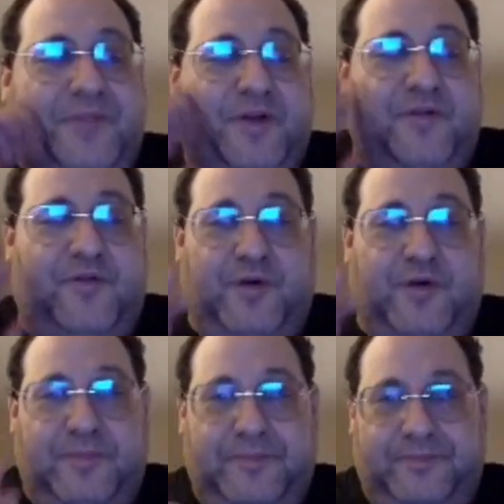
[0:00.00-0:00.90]

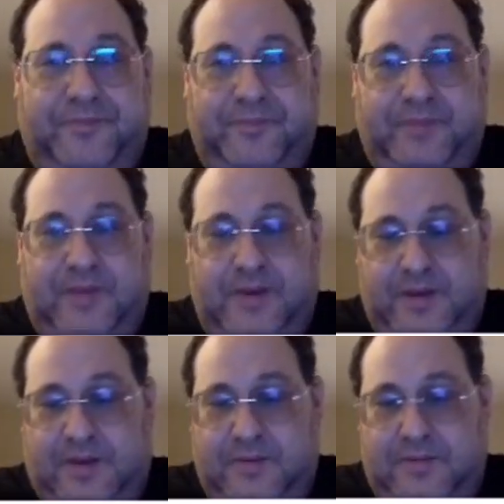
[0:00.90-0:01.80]
for
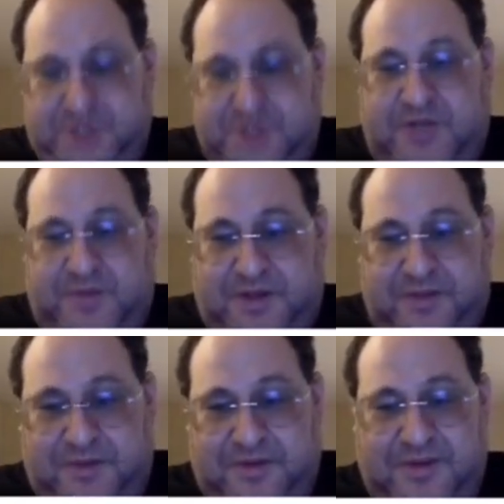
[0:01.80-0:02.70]

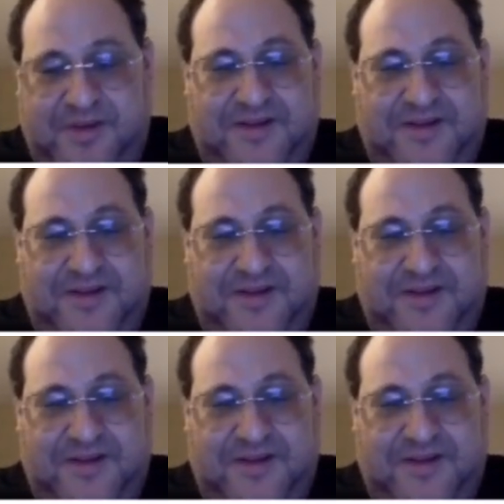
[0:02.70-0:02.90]
machine-readable